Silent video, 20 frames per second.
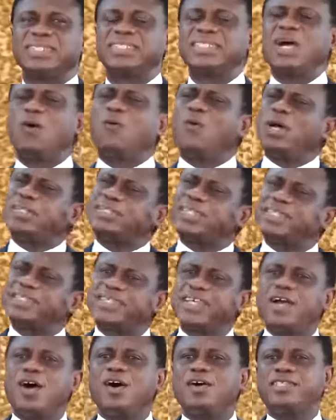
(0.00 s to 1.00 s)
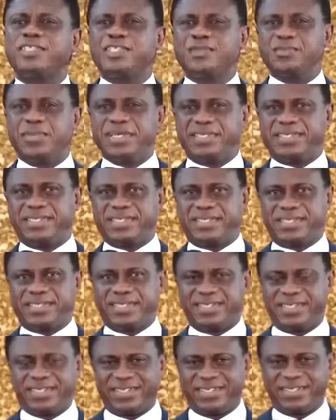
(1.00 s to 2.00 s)
what is the
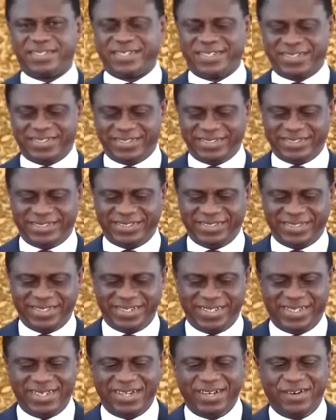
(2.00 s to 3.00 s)
ultimate?